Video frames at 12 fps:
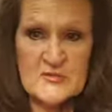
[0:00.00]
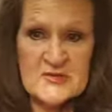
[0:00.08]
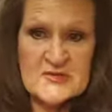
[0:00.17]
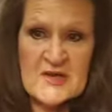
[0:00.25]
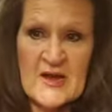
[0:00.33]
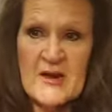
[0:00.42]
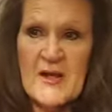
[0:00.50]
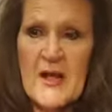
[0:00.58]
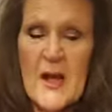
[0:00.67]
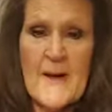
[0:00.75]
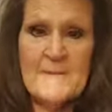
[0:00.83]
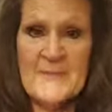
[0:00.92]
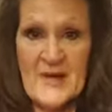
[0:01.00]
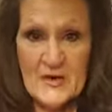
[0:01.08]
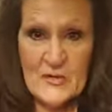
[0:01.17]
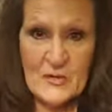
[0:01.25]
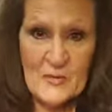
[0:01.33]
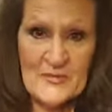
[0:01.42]
She's got a
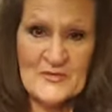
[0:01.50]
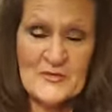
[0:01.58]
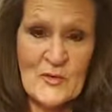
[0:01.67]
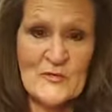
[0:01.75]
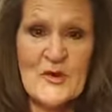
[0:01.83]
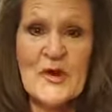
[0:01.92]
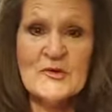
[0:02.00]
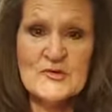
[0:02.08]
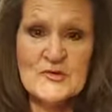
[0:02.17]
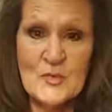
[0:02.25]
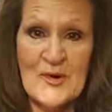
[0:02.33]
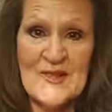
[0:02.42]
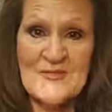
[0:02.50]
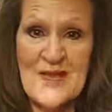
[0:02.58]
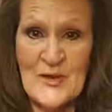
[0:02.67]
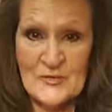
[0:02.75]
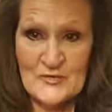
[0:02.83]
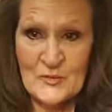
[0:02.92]
bigger group that's got over
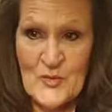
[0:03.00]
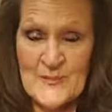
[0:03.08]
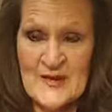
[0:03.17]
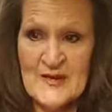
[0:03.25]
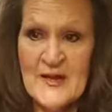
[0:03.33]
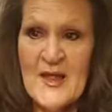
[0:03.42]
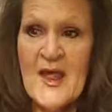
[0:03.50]
120,000 women,